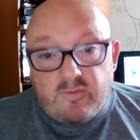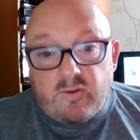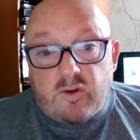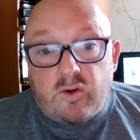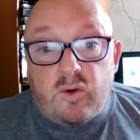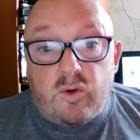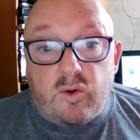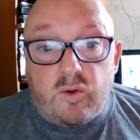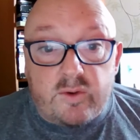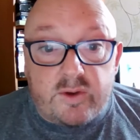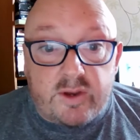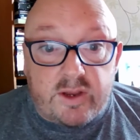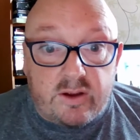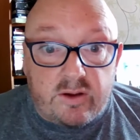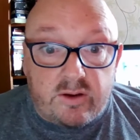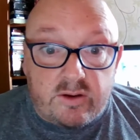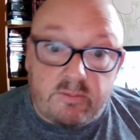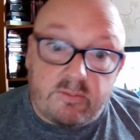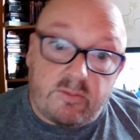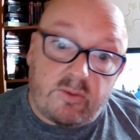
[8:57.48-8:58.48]
recording
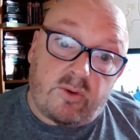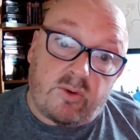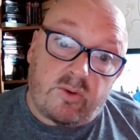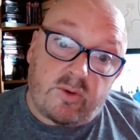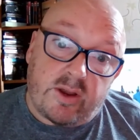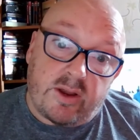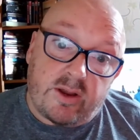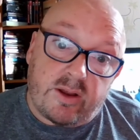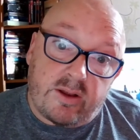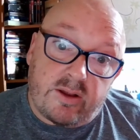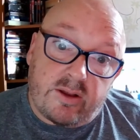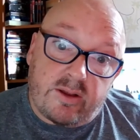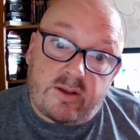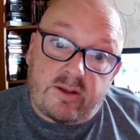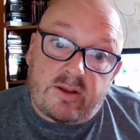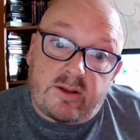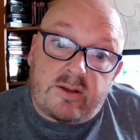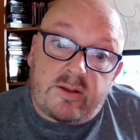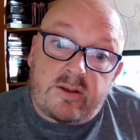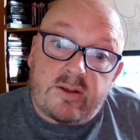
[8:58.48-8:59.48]
on a morning
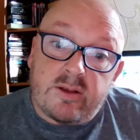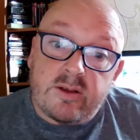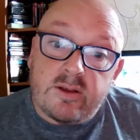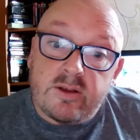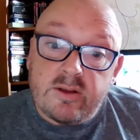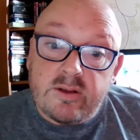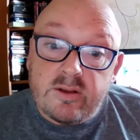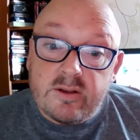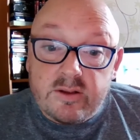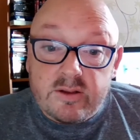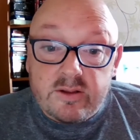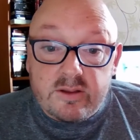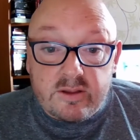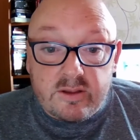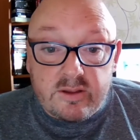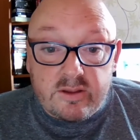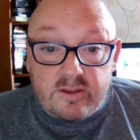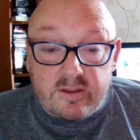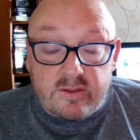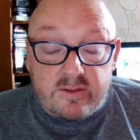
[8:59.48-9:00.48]

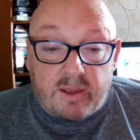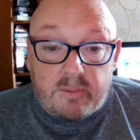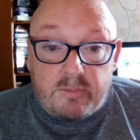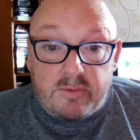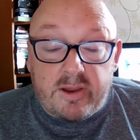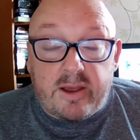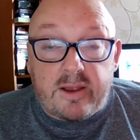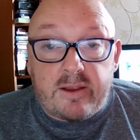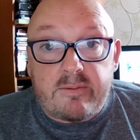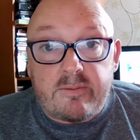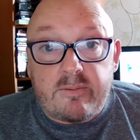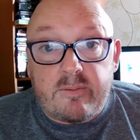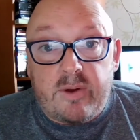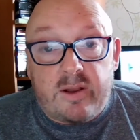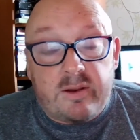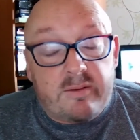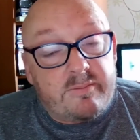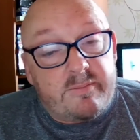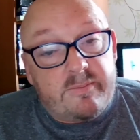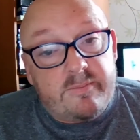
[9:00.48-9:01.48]
the same day?
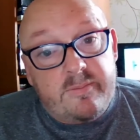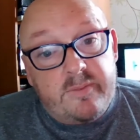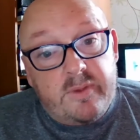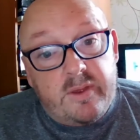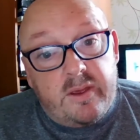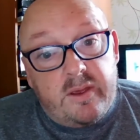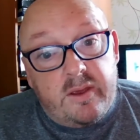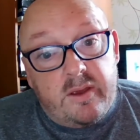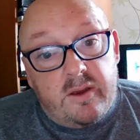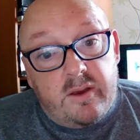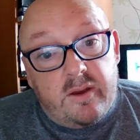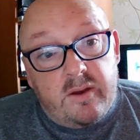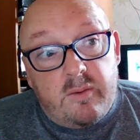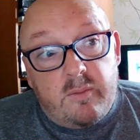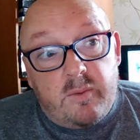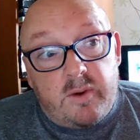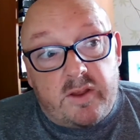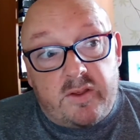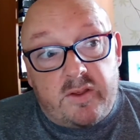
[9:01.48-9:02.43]
Well, when I